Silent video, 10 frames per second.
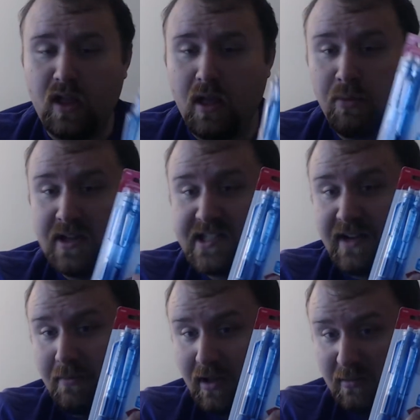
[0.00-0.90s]
0.7
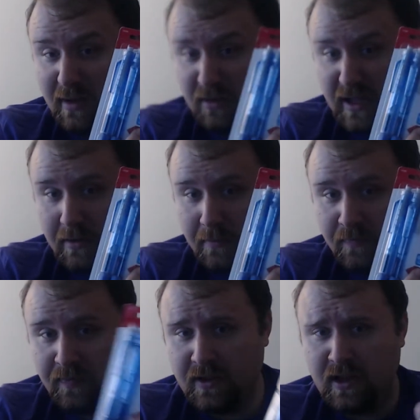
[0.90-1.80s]
millimeter lead.
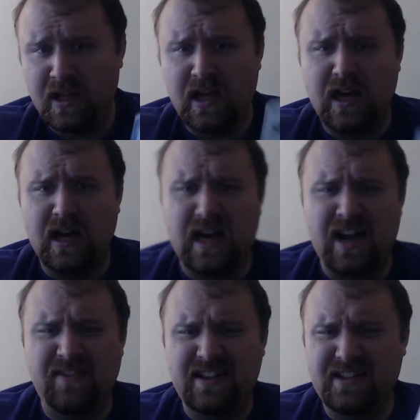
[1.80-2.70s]
I
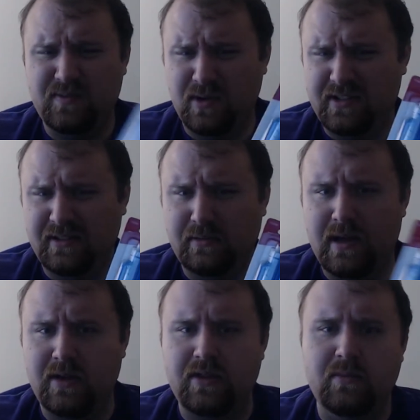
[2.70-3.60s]
find this works a little
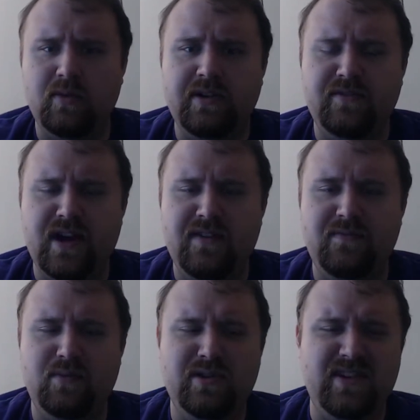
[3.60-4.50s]
better than the 0.5.
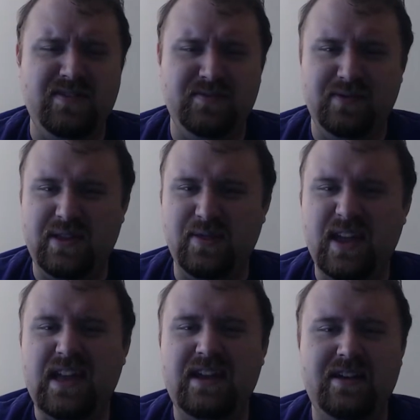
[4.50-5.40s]
0.5 is really
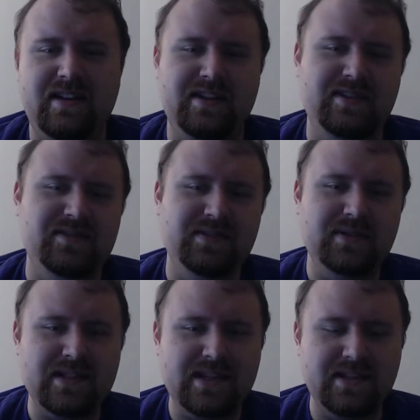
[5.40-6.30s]
thin, and so
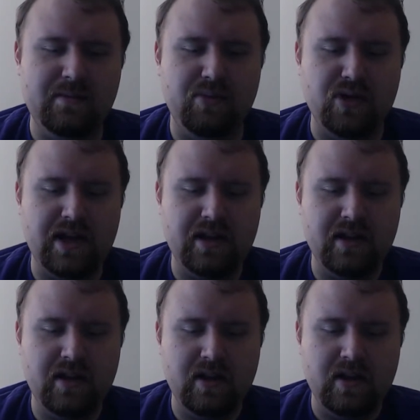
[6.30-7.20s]
it's easy to break.
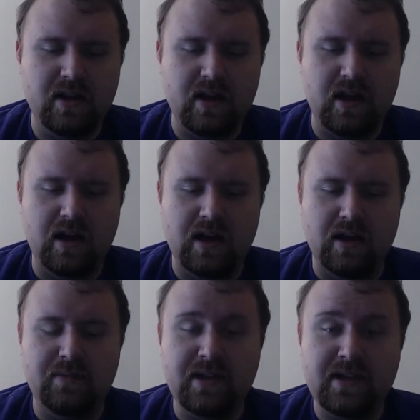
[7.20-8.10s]

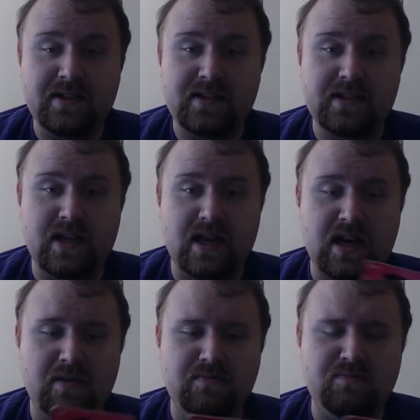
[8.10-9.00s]
This
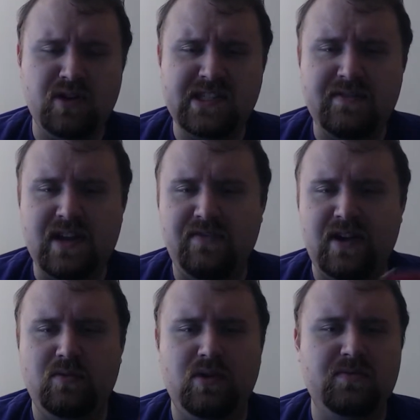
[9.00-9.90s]
0.7 I
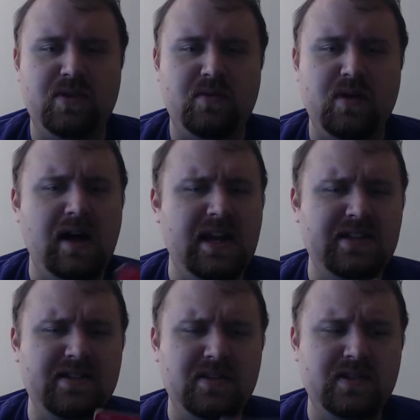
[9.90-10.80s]
found works pretty well, and it's
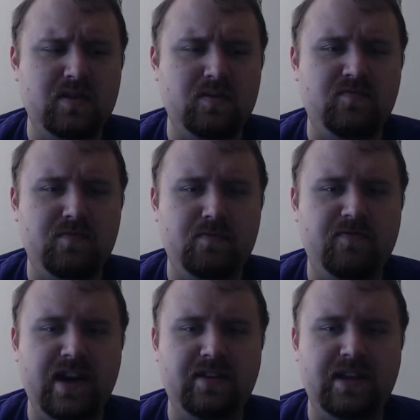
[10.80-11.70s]
also
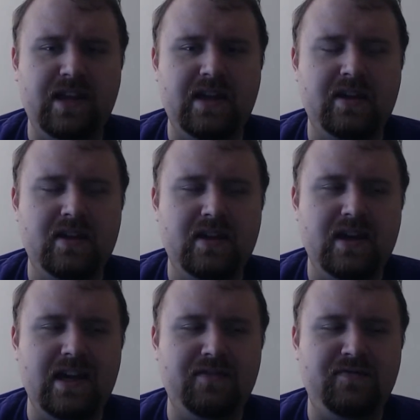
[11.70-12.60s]
fairly.
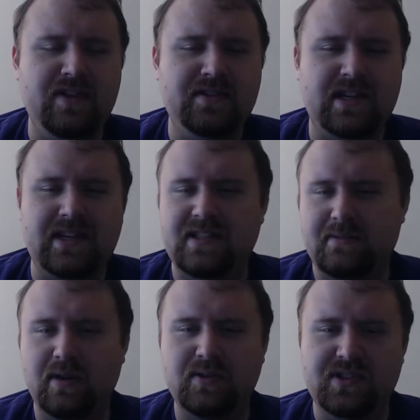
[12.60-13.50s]
It feels like it's the
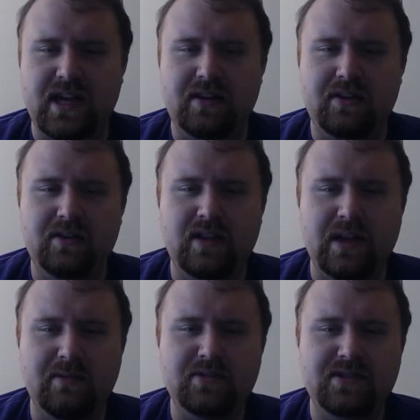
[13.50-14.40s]
most standard. Like
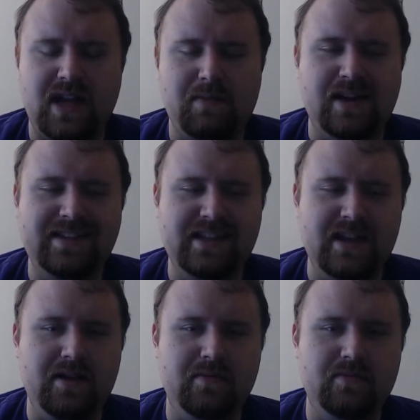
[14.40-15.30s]
most of the time when I
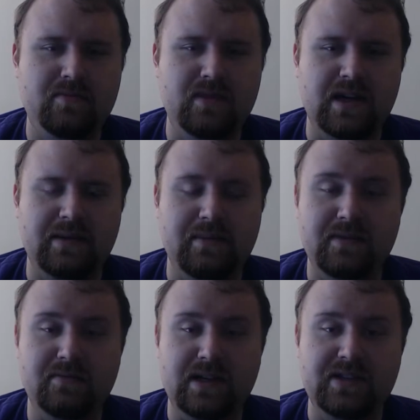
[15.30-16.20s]
see
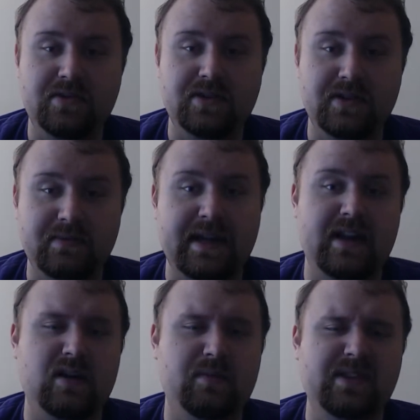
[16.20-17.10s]
my students using
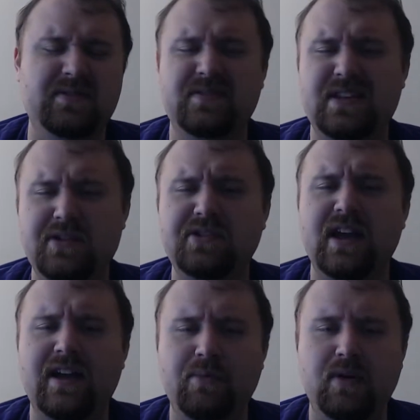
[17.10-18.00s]
mechanical pencils, they usually
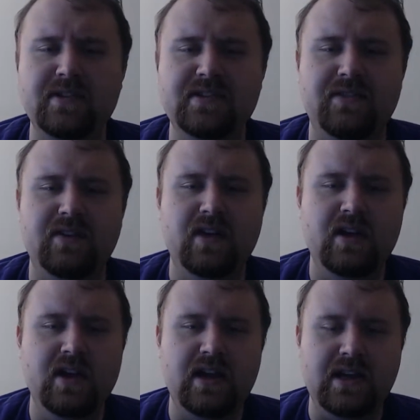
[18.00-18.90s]
have 0.7,
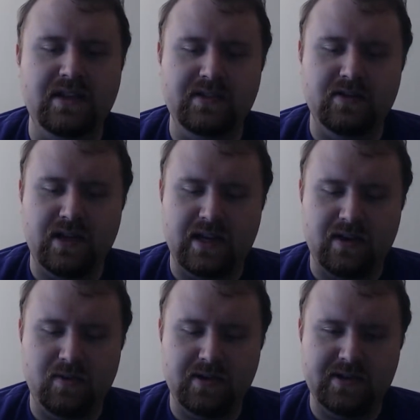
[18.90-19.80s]
and so that kind of
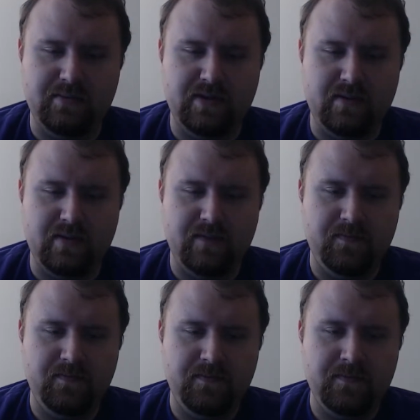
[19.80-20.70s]
works out pretty well.
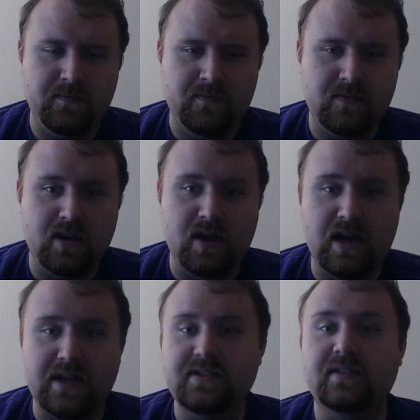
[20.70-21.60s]
All
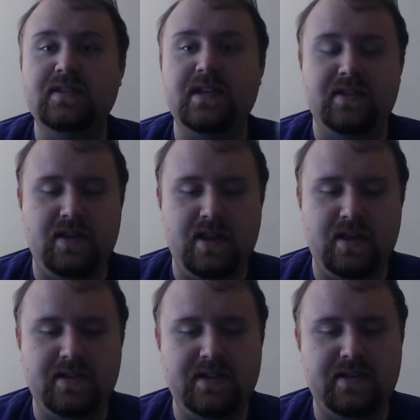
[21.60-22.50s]
right, so let's get to the
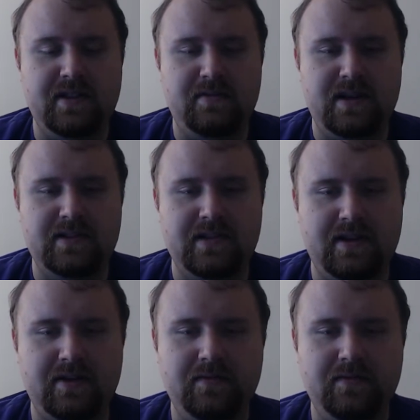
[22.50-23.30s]
unboxing here.